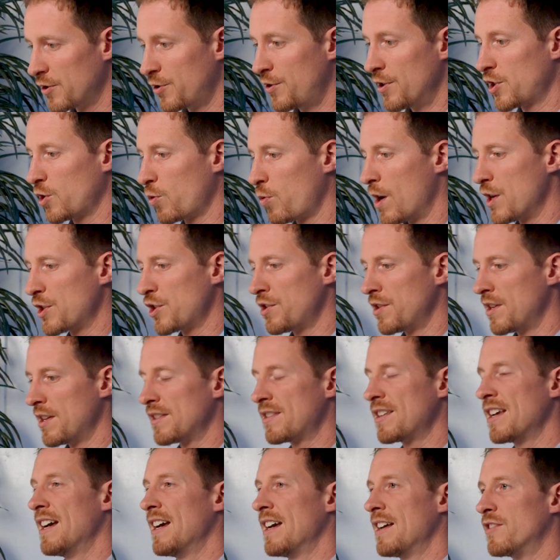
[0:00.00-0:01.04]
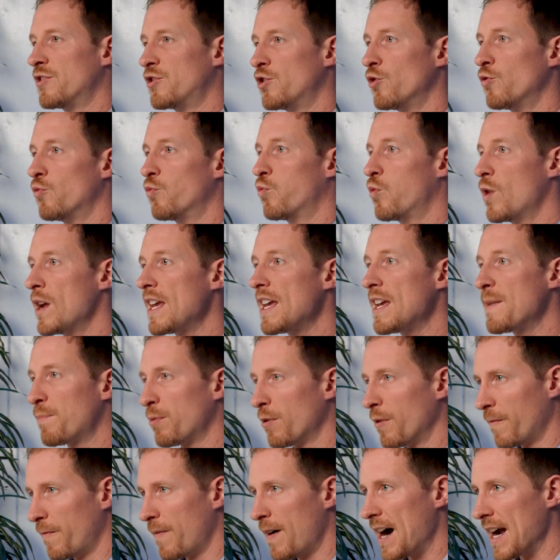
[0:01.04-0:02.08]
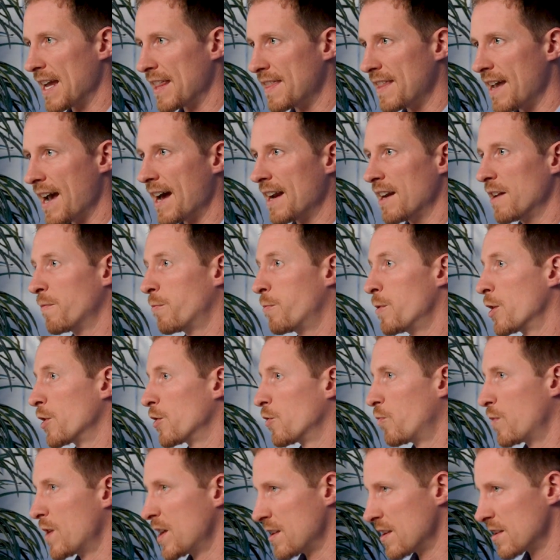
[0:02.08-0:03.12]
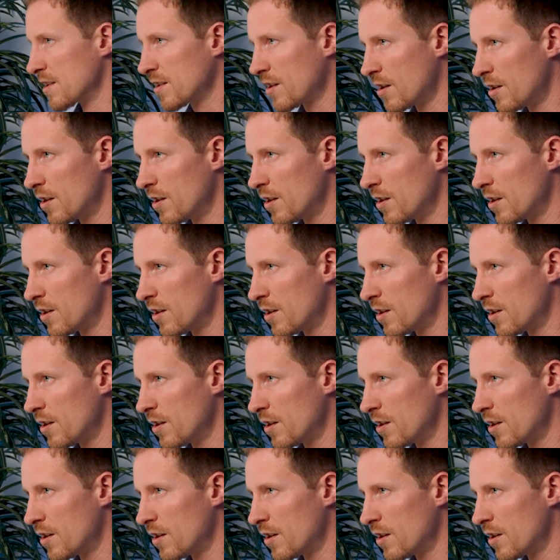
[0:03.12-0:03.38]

So this question is, do we provide that if we were to win this